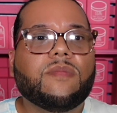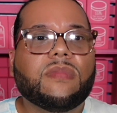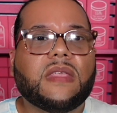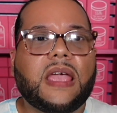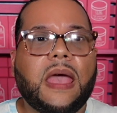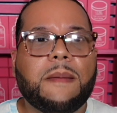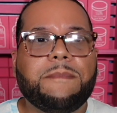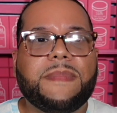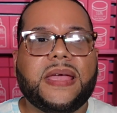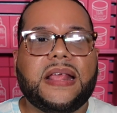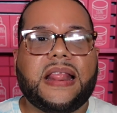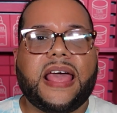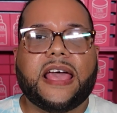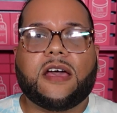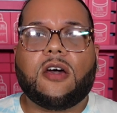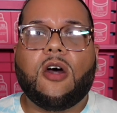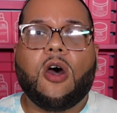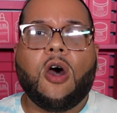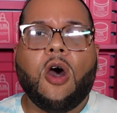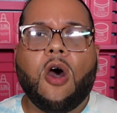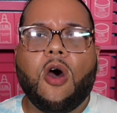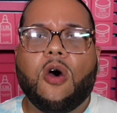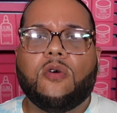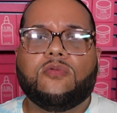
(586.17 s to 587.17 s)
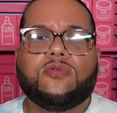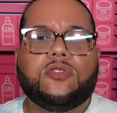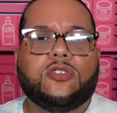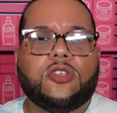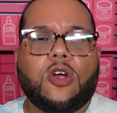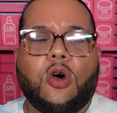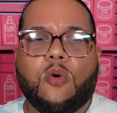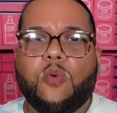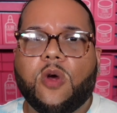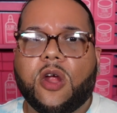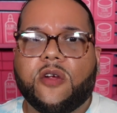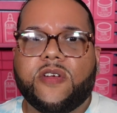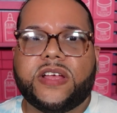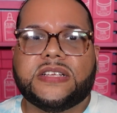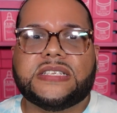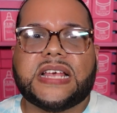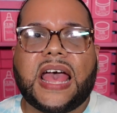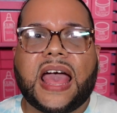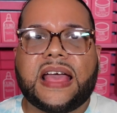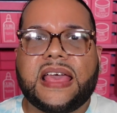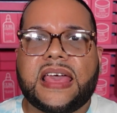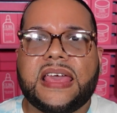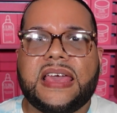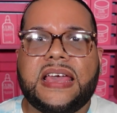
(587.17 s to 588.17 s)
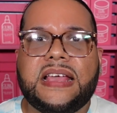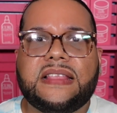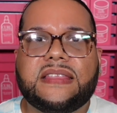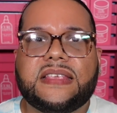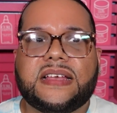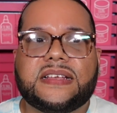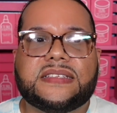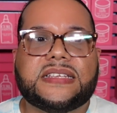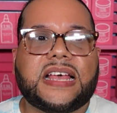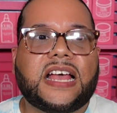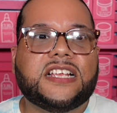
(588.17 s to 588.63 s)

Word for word: and be like, oh, no worries, I can eat this.